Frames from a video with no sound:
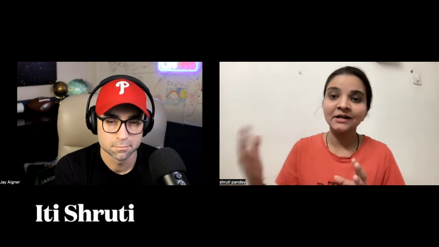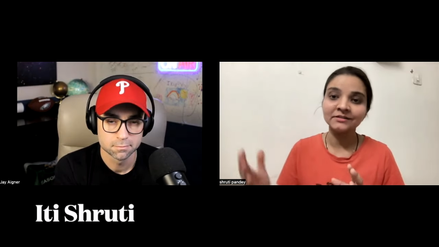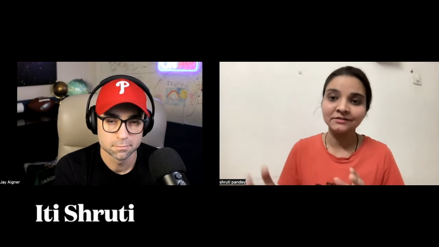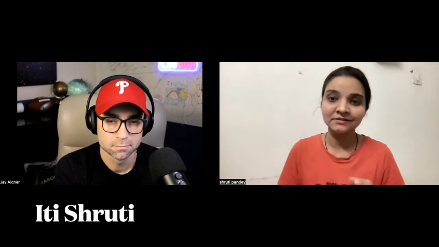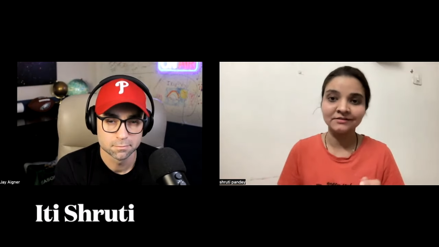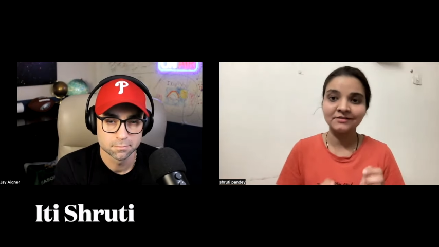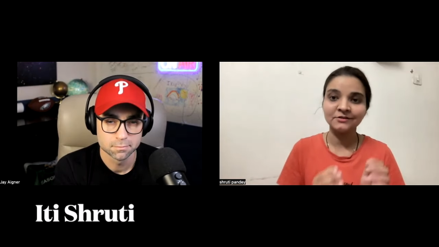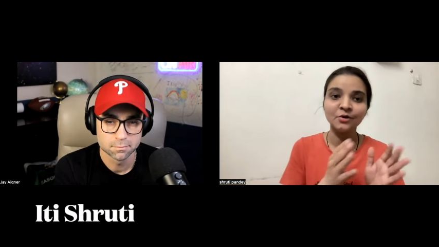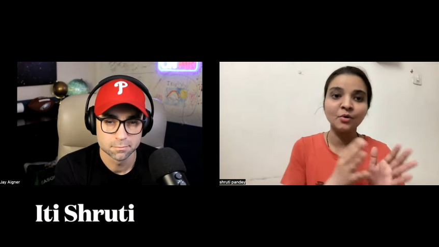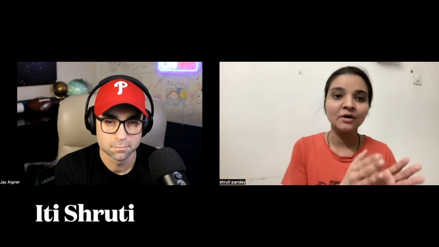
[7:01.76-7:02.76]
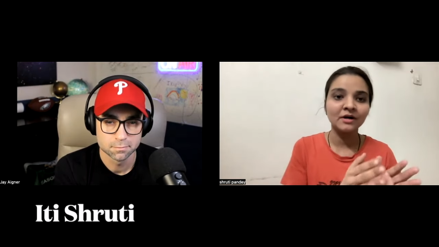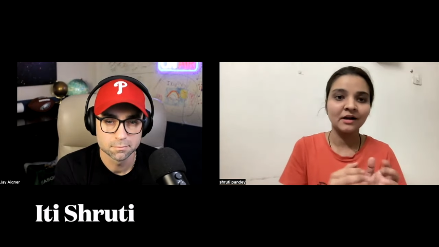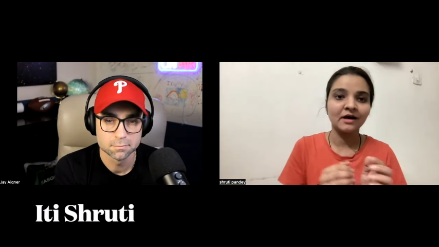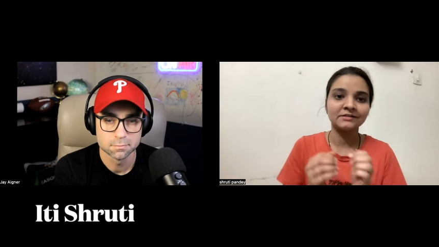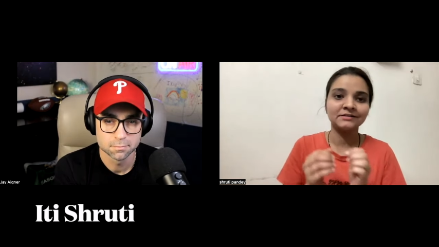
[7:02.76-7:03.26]
Speaker 1: classes there's lower
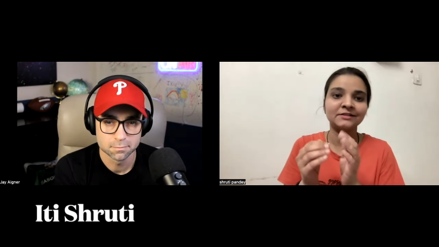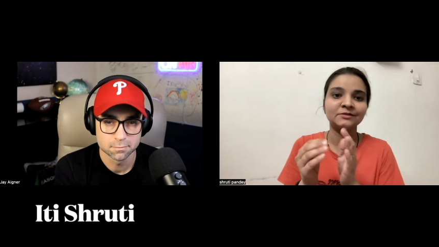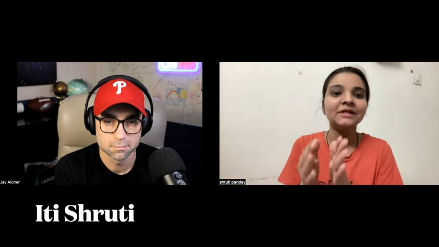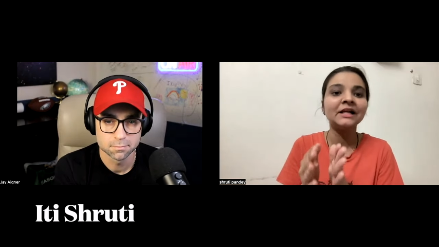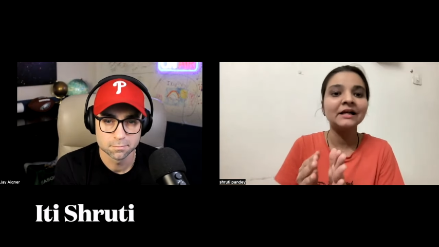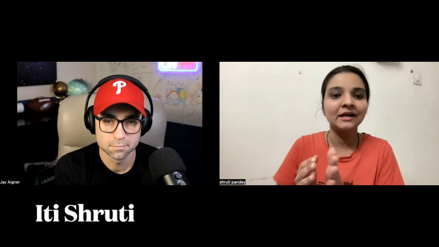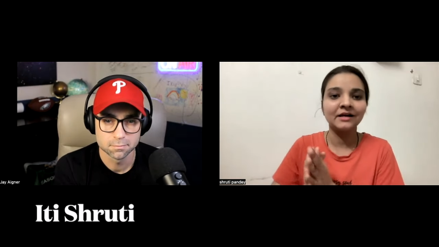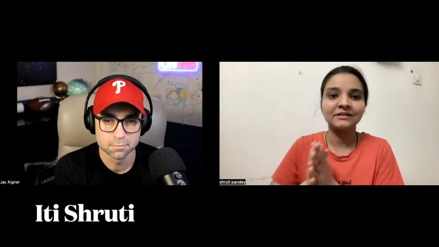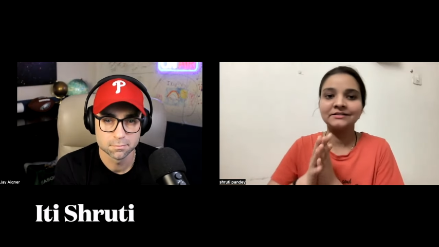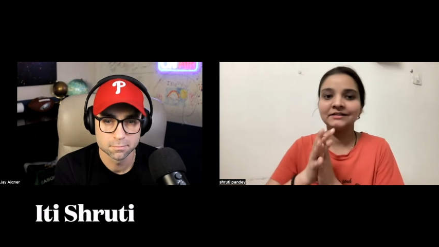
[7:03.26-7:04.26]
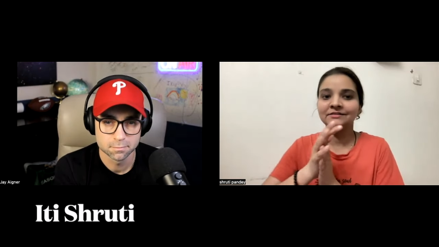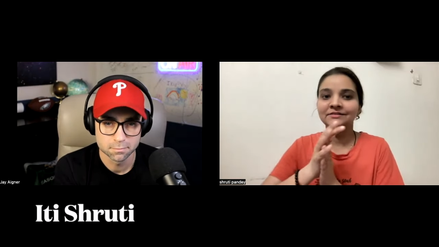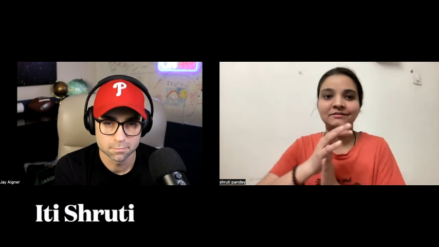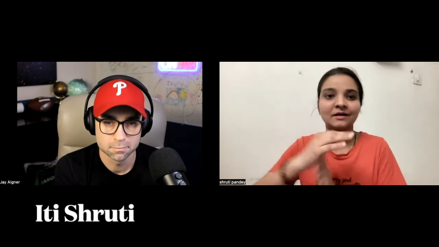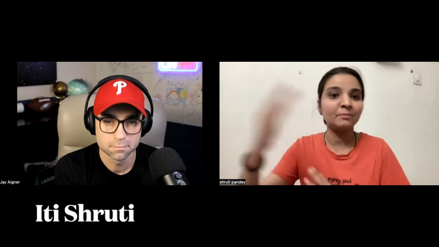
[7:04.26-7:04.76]
class there's middle class there's
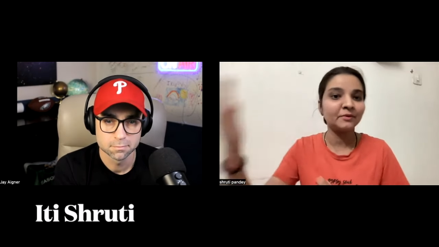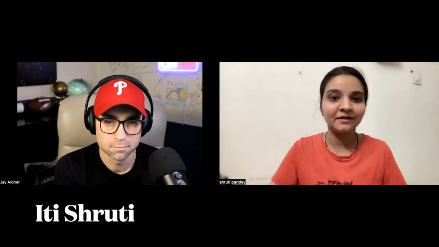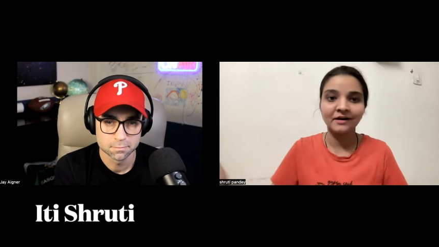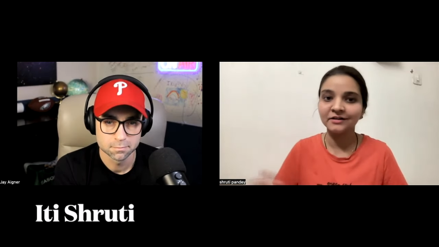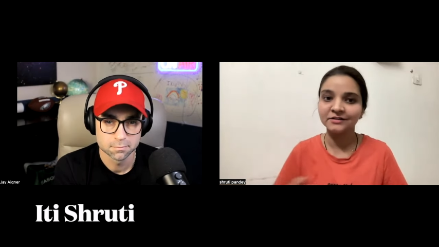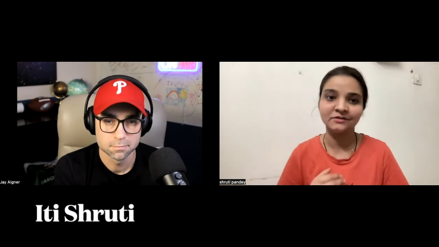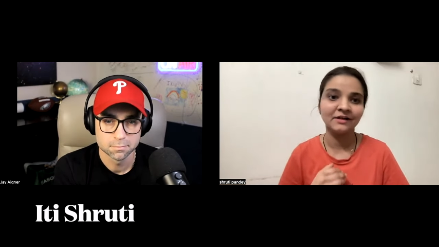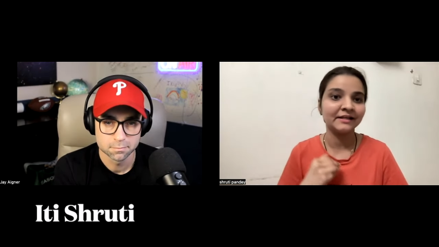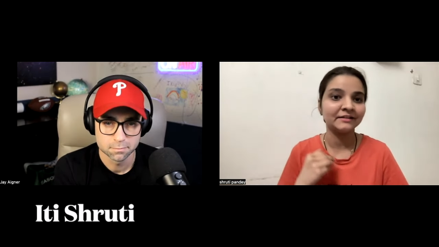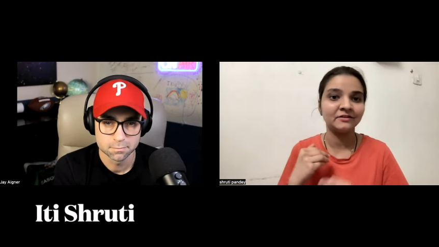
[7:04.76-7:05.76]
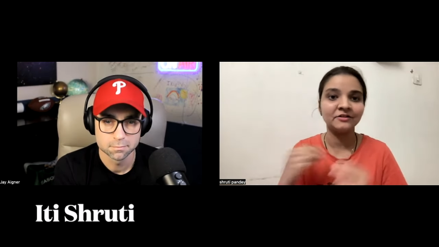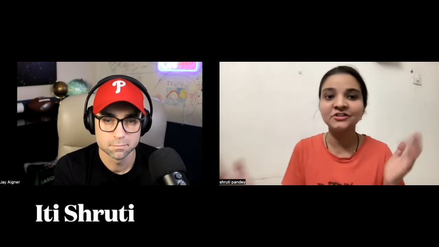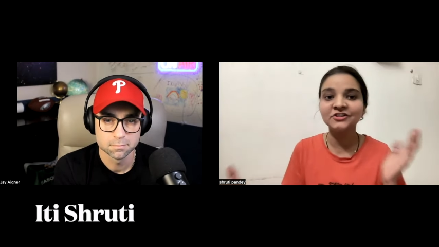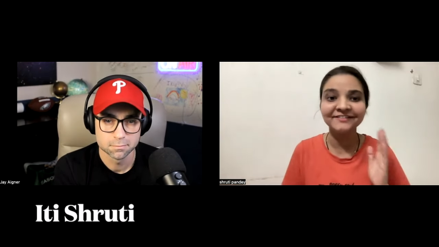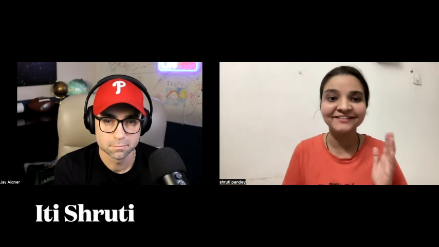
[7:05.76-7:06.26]
upper class who are like the
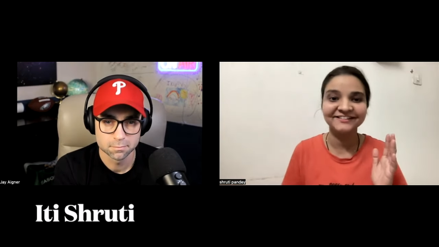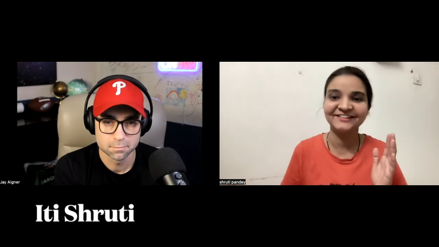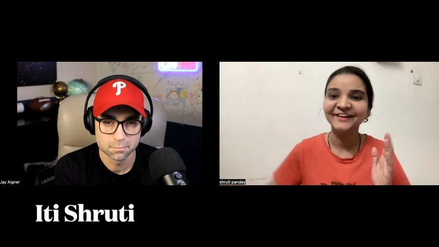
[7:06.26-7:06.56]
richy rich